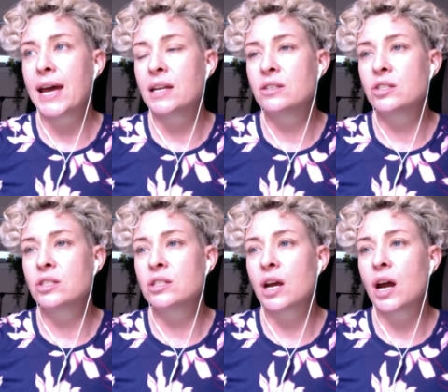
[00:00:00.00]

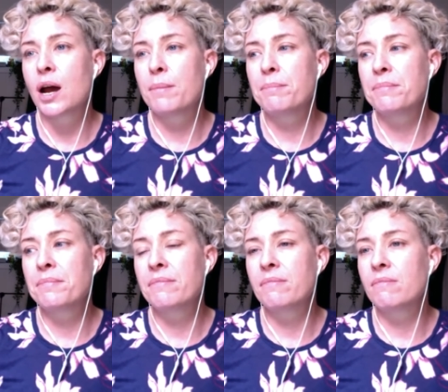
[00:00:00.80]
And um,
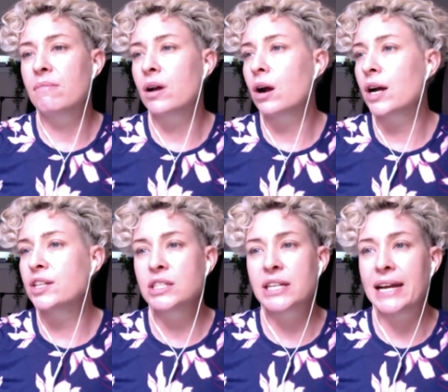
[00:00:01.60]

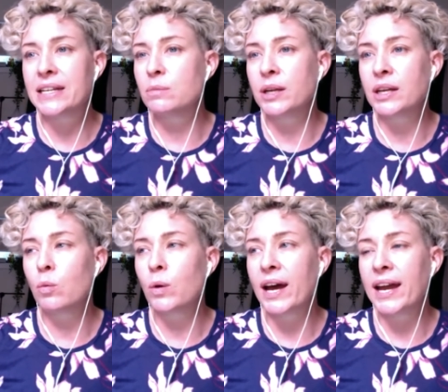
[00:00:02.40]
I just hated
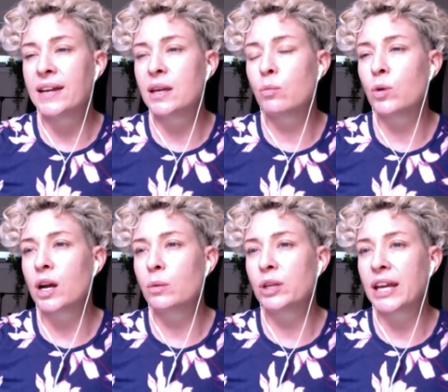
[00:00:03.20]
being away. And then
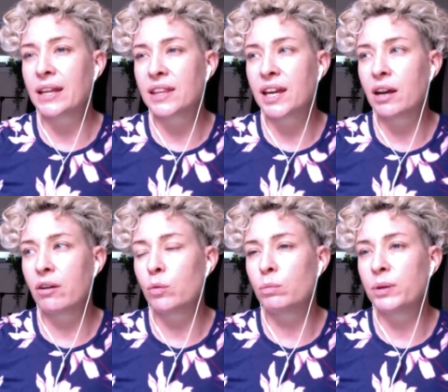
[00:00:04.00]
when I would get
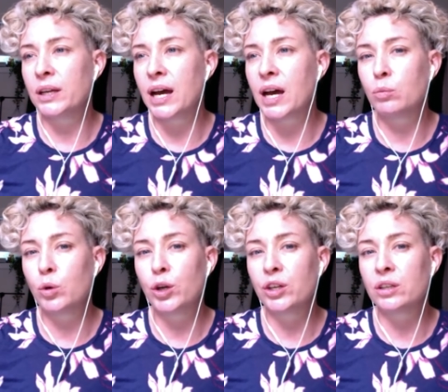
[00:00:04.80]
there, it would be
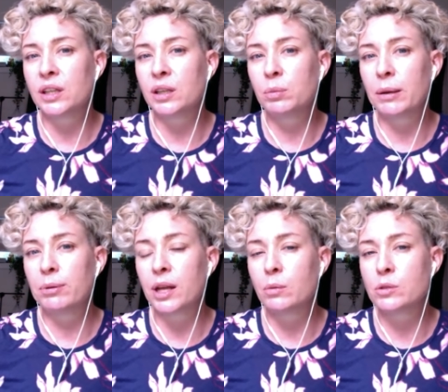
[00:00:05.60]
hard work. And then the
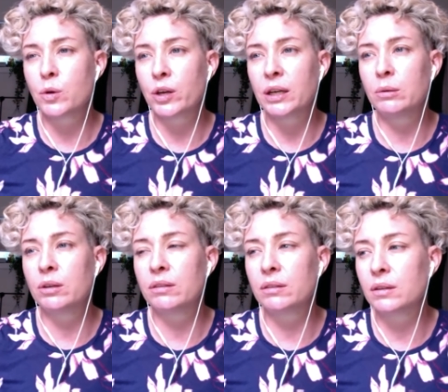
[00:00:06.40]
people I was working
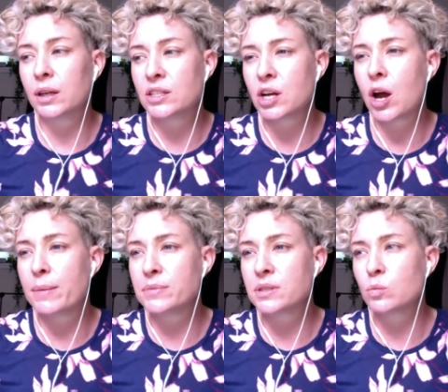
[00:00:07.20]
with at
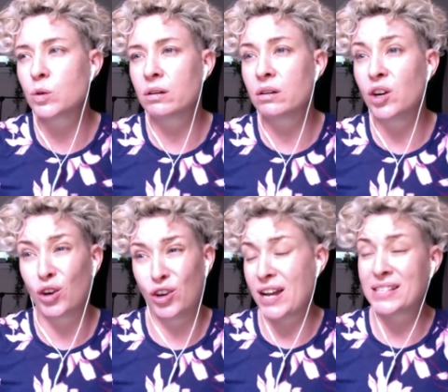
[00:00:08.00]
times were
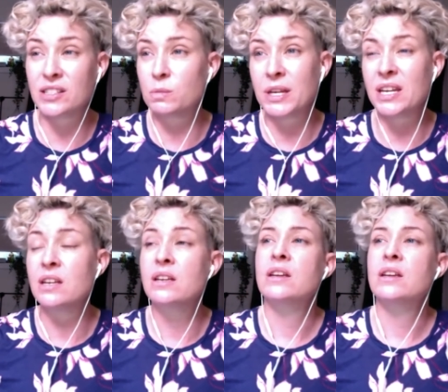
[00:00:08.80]
not nice to me